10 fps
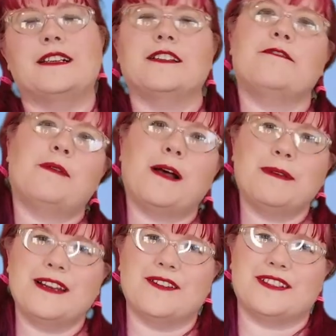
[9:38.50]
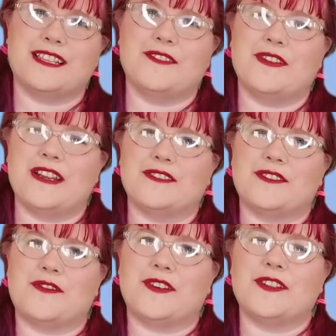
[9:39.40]
You've probably noticed in the videos
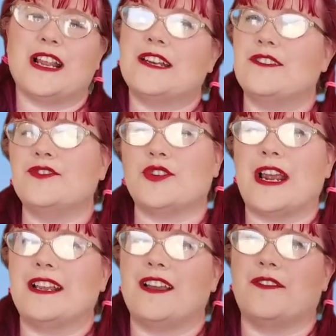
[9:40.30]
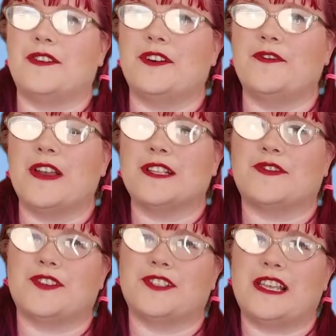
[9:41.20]
of her that I do try to cover her face
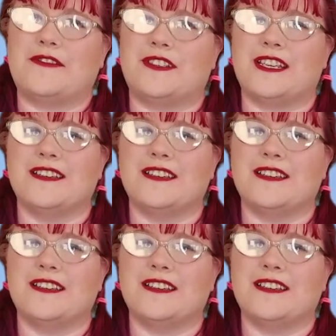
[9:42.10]
for her safety.